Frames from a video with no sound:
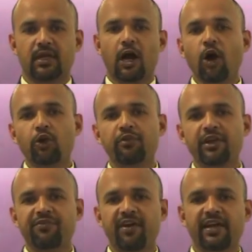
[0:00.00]
How do we
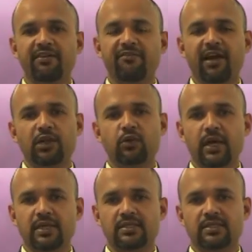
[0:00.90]
define value
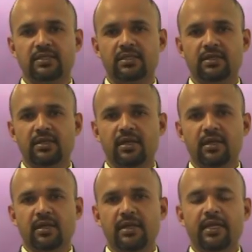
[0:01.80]
as?
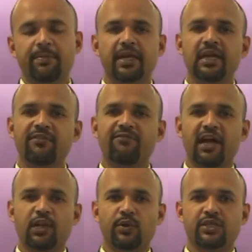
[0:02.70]
Typically,
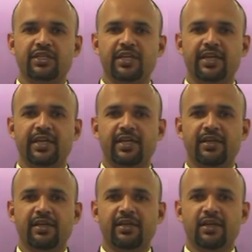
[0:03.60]
value engineering
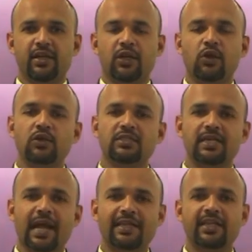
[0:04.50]

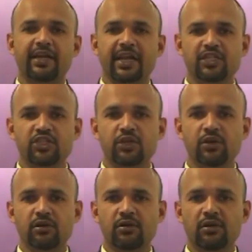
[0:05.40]
looks at the
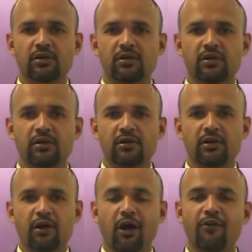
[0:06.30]
ratio
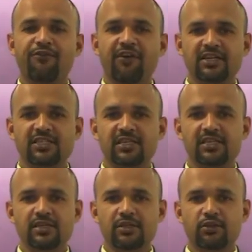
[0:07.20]
of
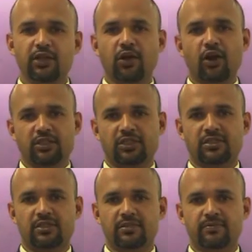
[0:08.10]
function to the cost.